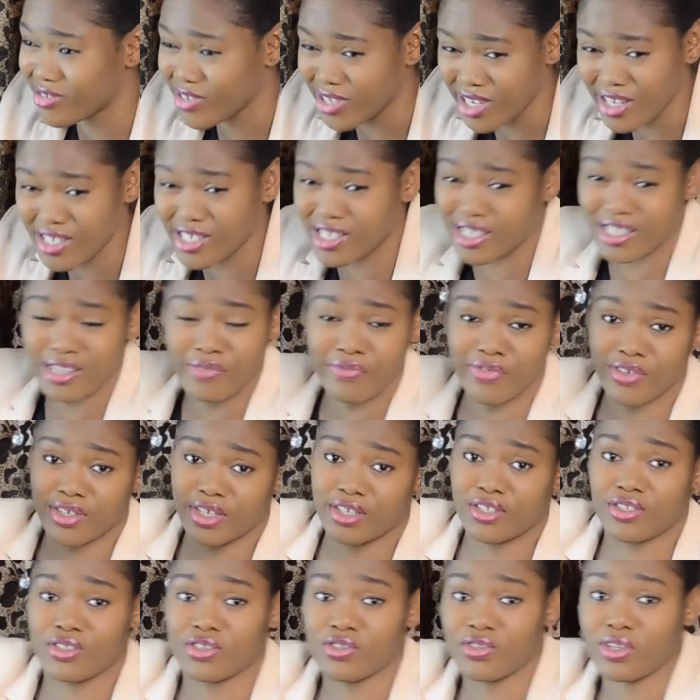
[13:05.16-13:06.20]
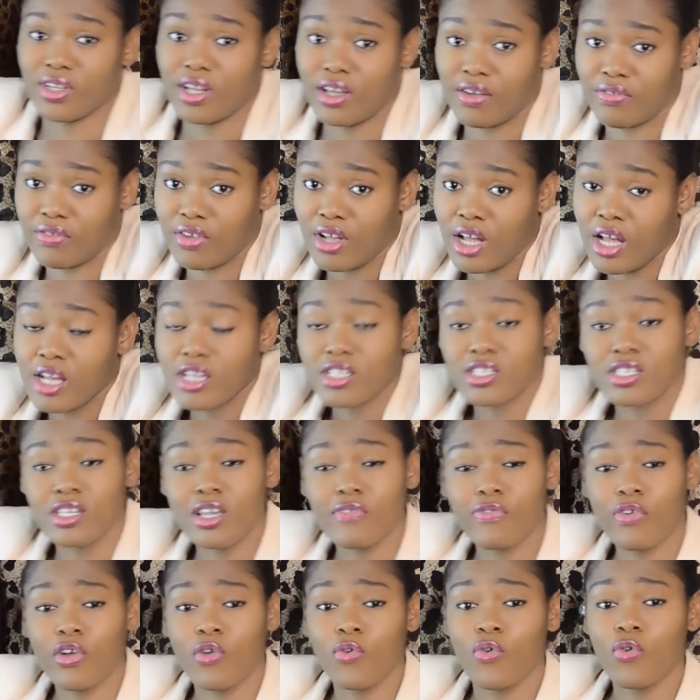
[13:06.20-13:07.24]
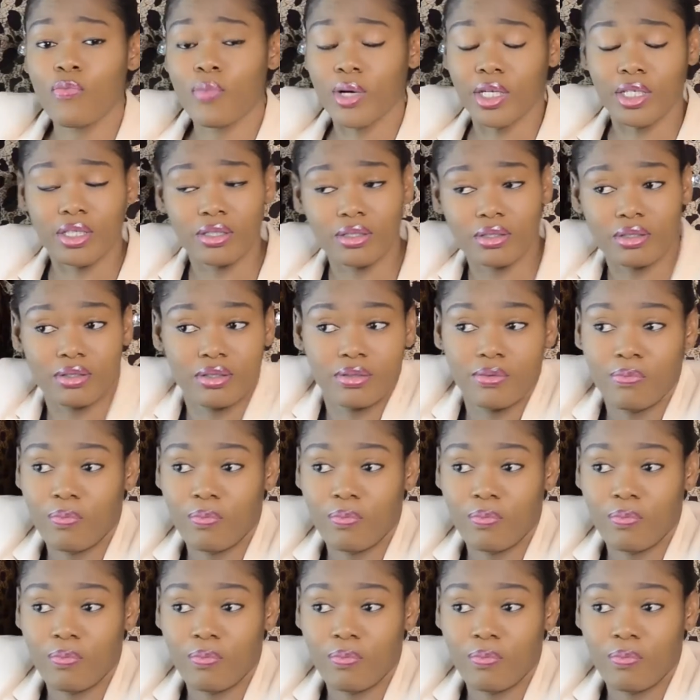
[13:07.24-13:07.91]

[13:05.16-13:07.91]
really significant in your life. So for a woman,